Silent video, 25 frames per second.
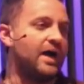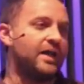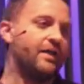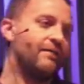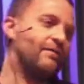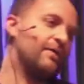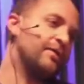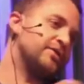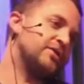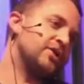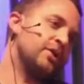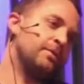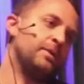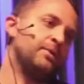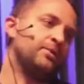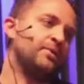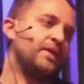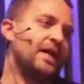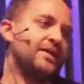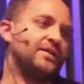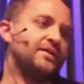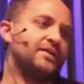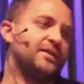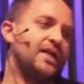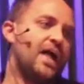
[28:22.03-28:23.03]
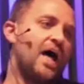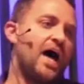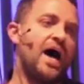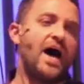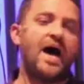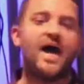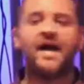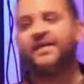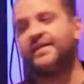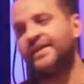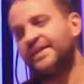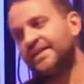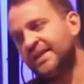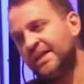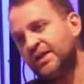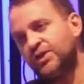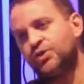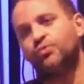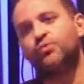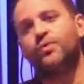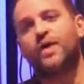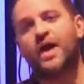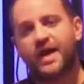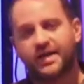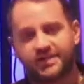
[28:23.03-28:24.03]
I love how he's telling people not to lie and that they need
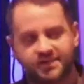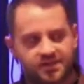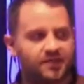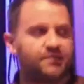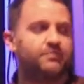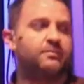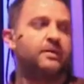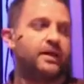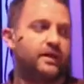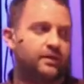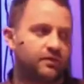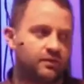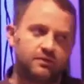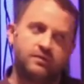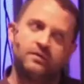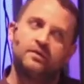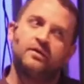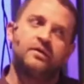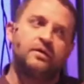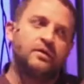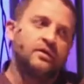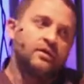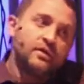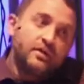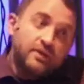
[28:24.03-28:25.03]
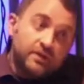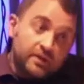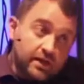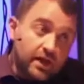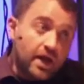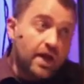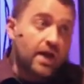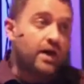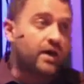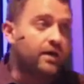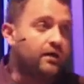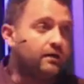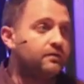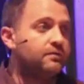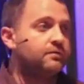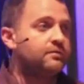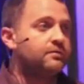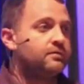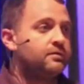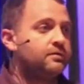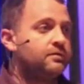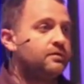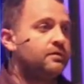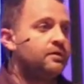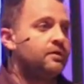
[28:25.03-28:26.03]
to rest. And I'm like, Yeah.
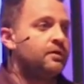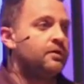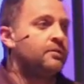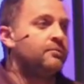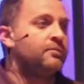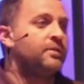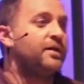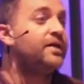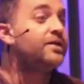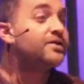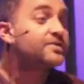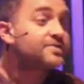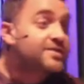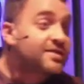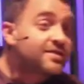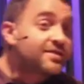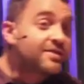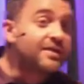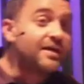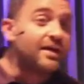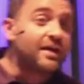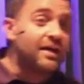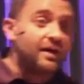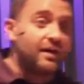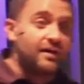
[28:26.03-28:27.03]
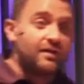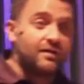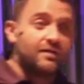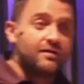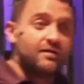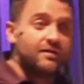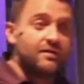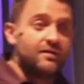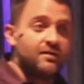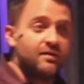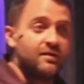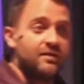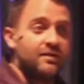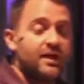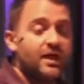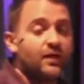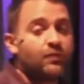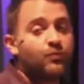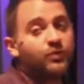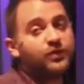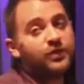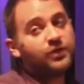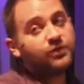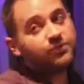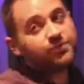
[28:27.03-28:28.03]
But here's the thing
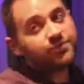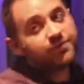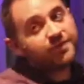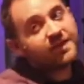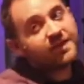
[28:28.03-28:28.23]
like, when you